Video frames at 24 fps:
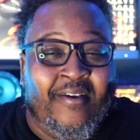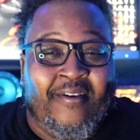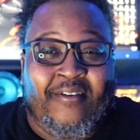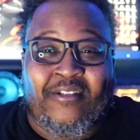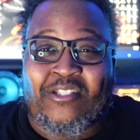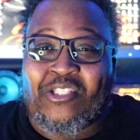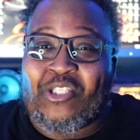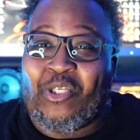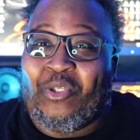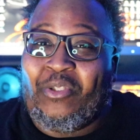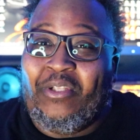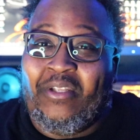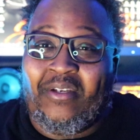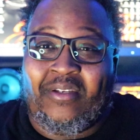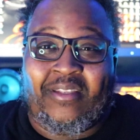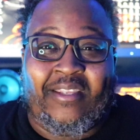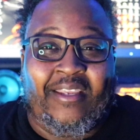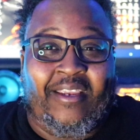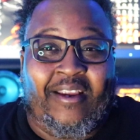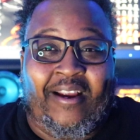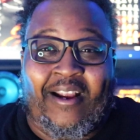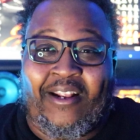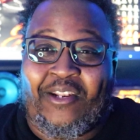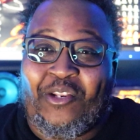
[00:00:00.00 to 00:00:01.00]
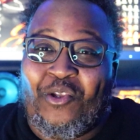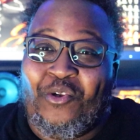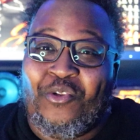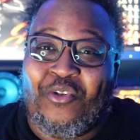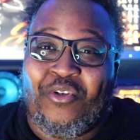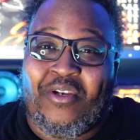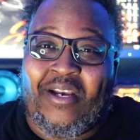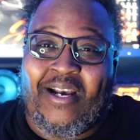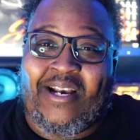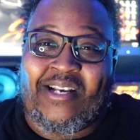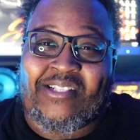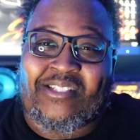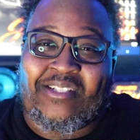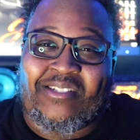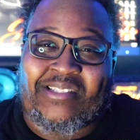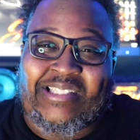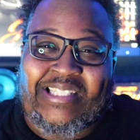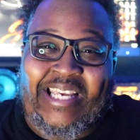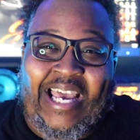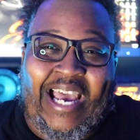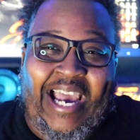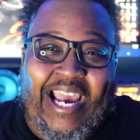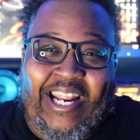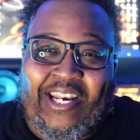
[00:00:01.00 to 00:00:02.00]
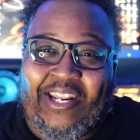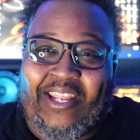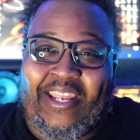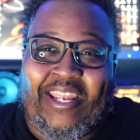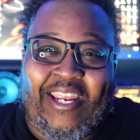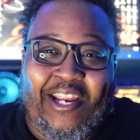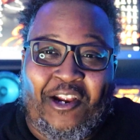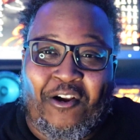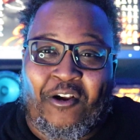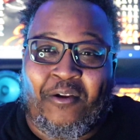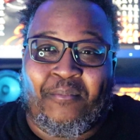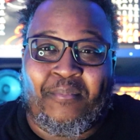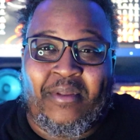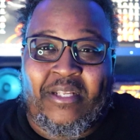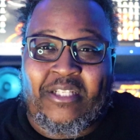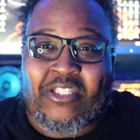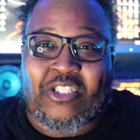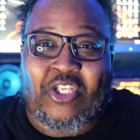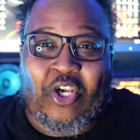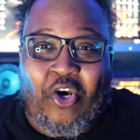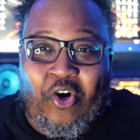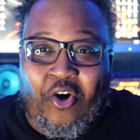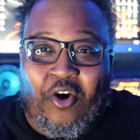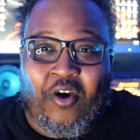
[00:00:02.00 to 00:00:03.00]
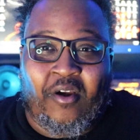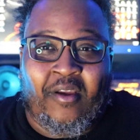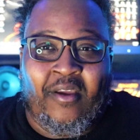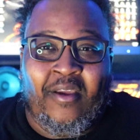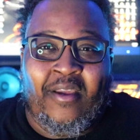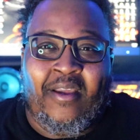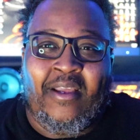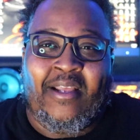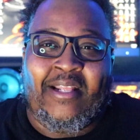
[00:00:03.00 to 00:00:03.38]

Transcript: So look here. I know you guys are tired of hearing me talk.